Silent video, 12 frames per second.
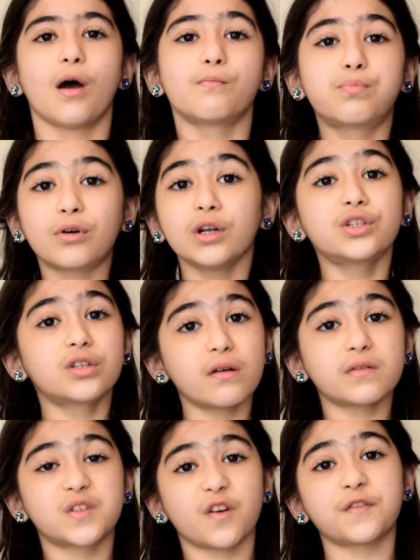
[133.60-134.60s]
Poor
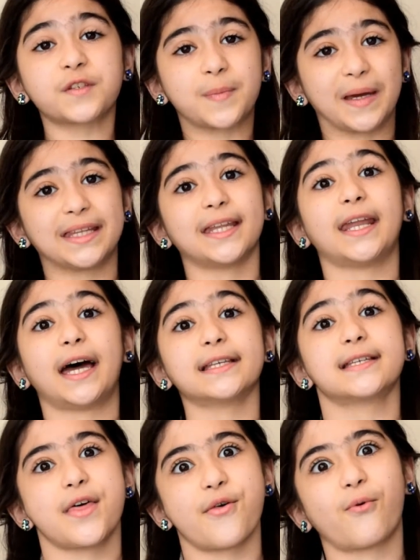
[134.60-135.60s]
Joseph spent the
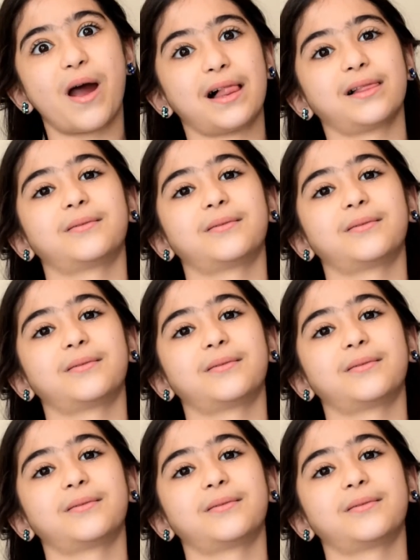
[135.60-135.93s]
night in the well.